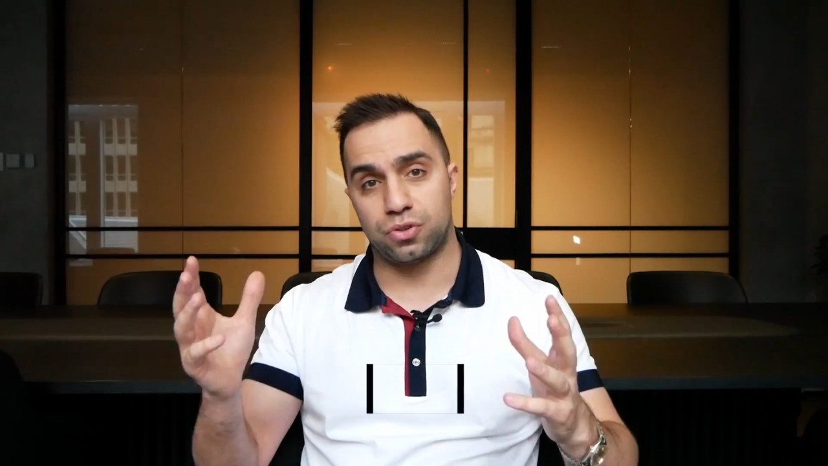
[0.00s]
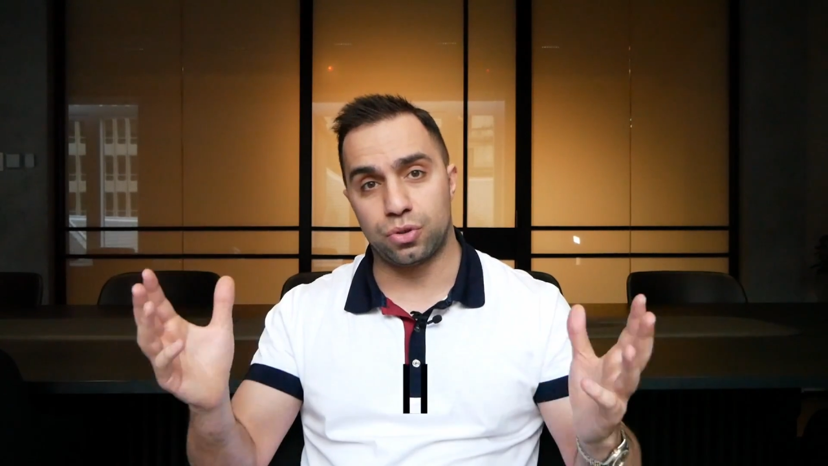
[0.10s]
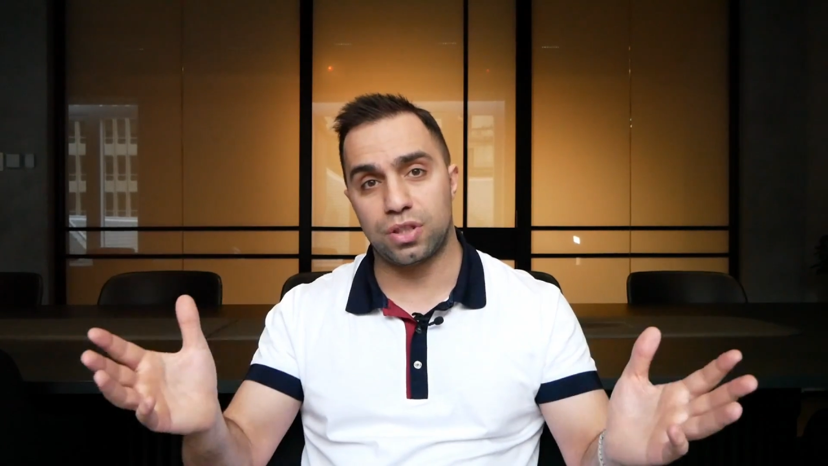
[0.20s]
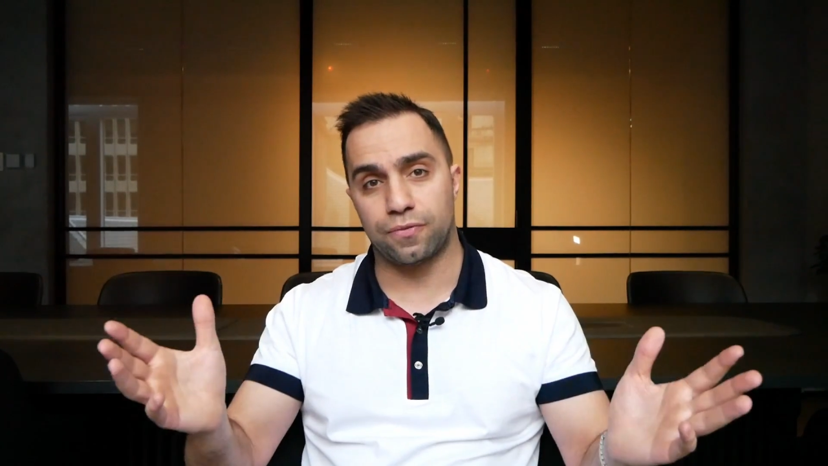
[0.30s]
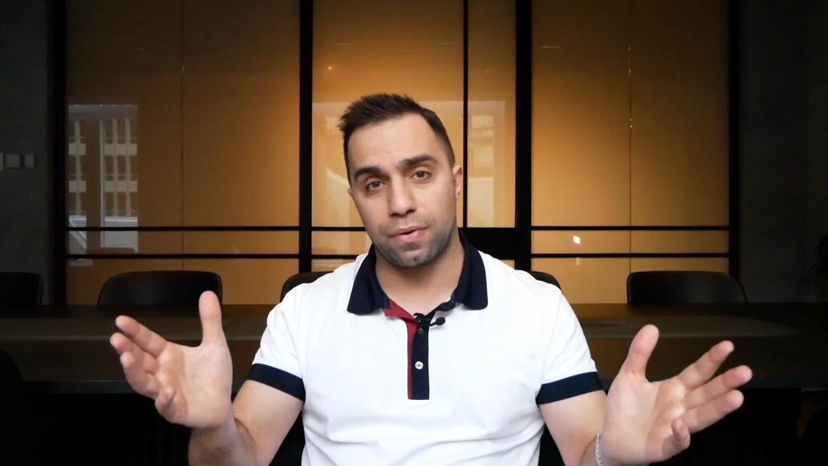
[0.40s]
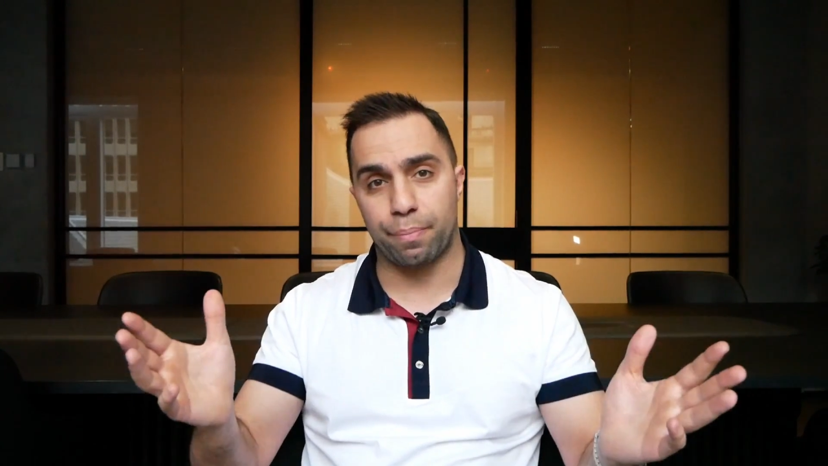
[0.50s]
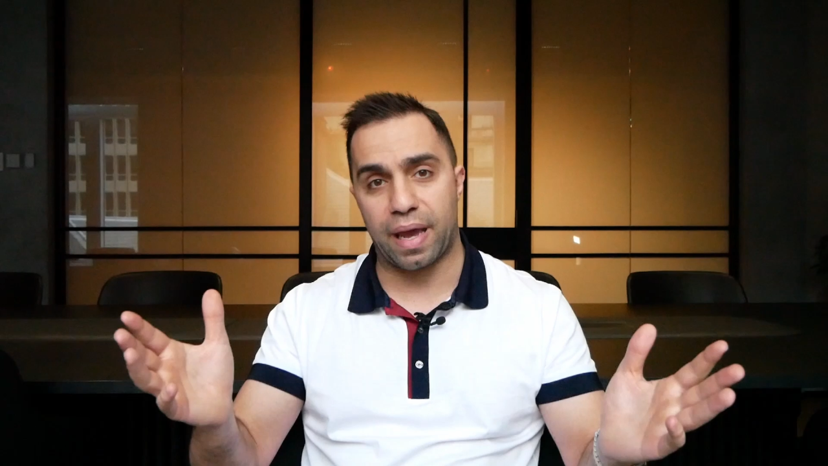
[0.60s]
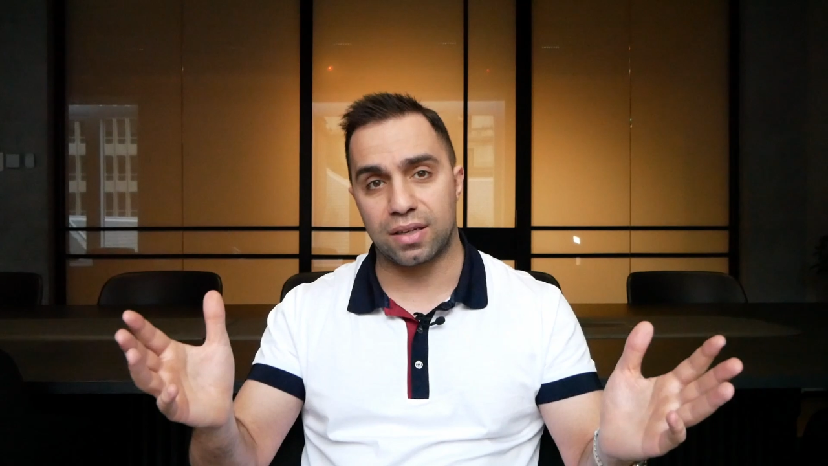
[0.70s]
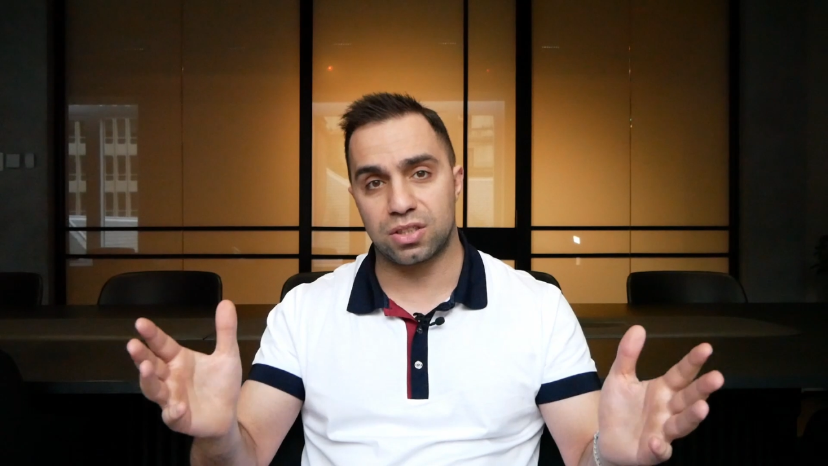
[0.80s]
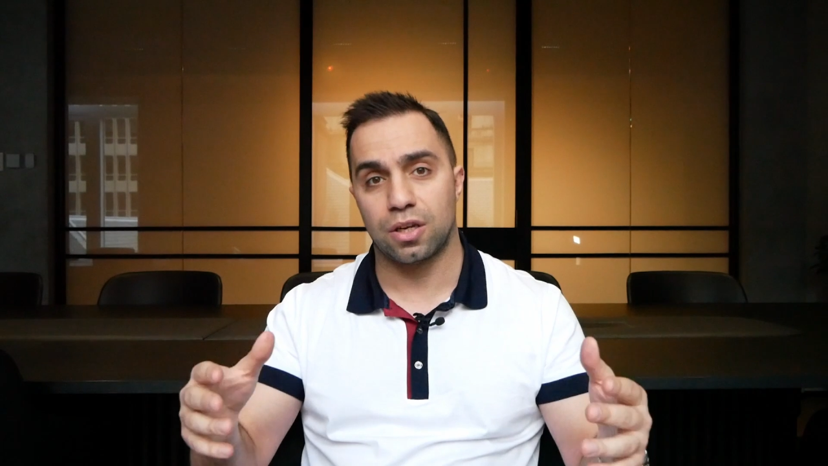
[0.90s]
two different
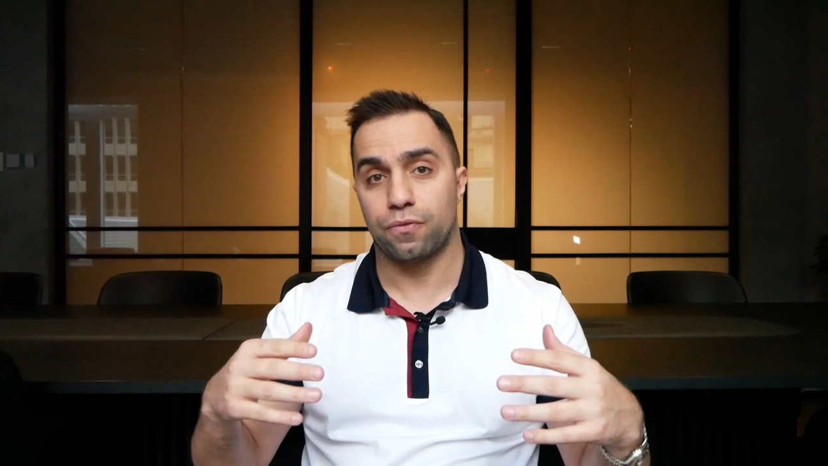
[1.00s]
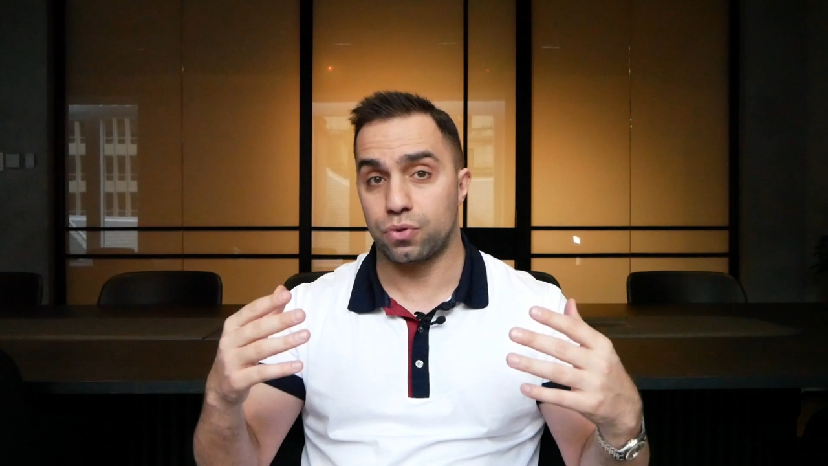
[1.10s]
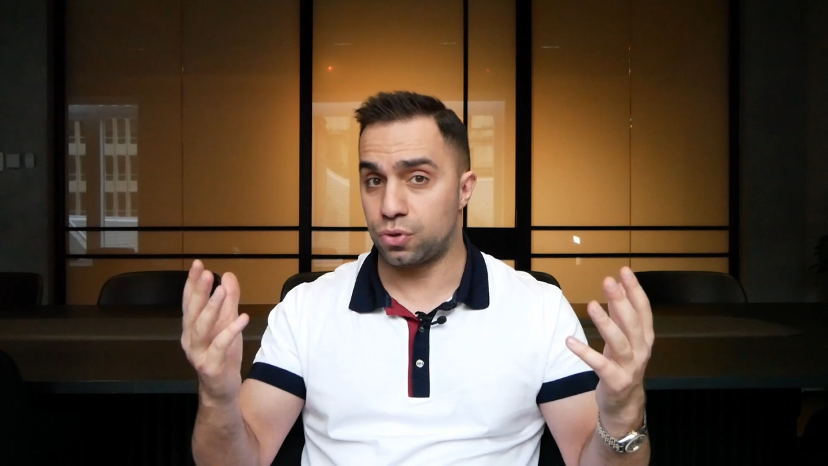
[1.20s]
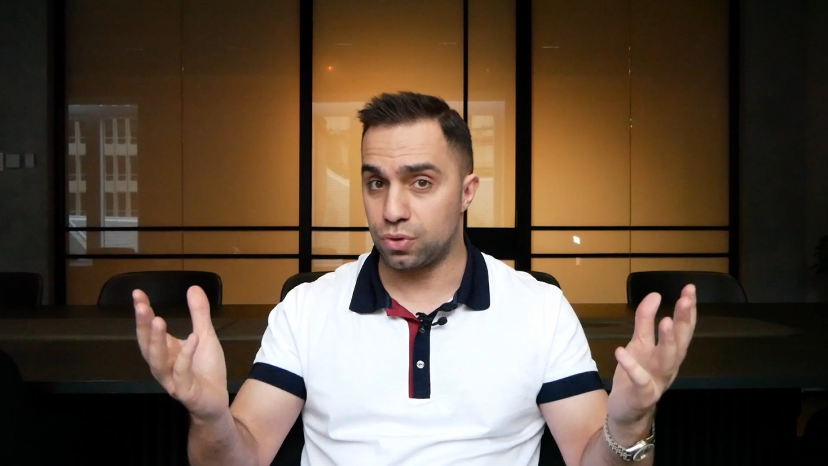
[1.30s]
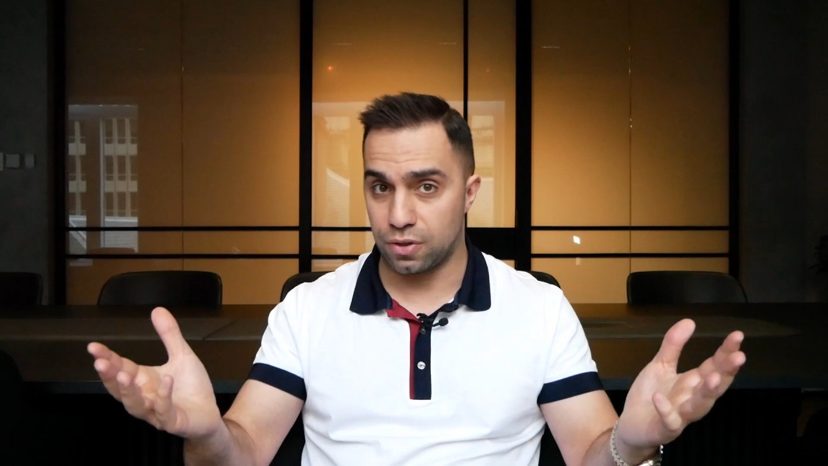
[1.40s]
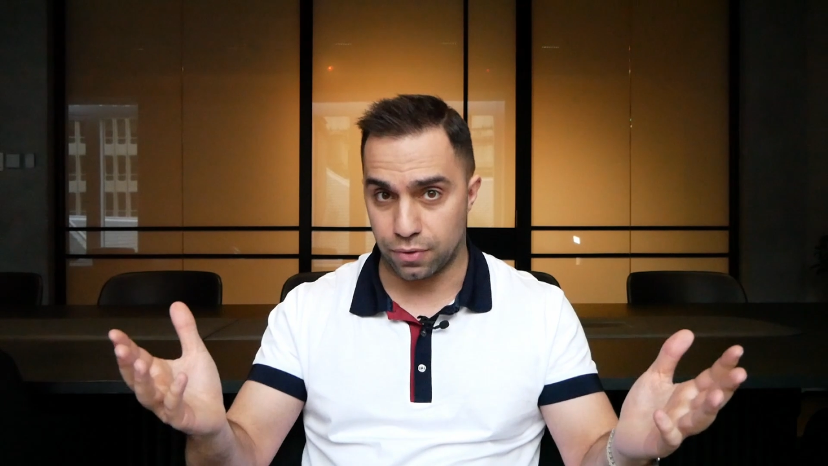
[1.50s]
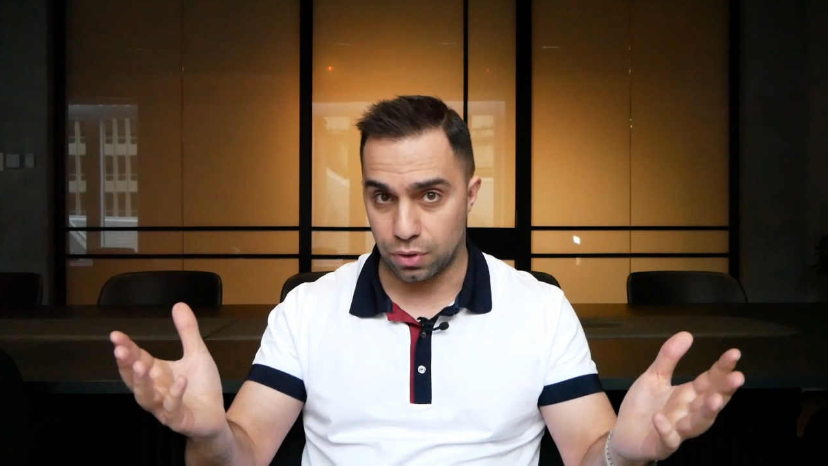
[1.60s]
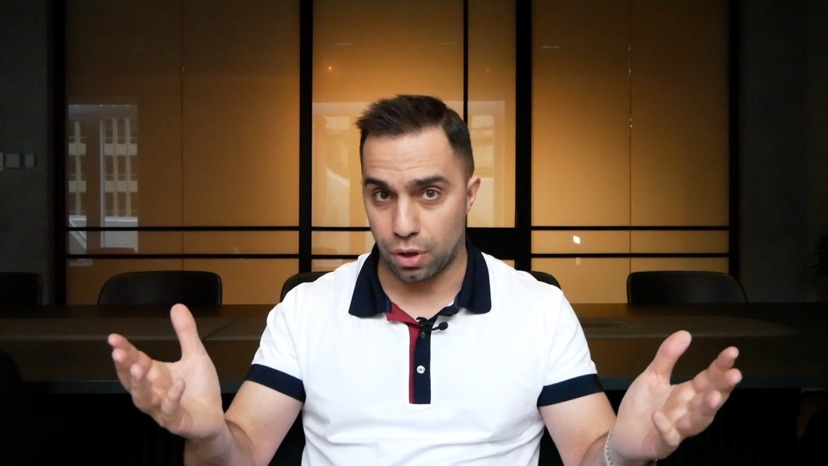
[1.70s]
banks for two different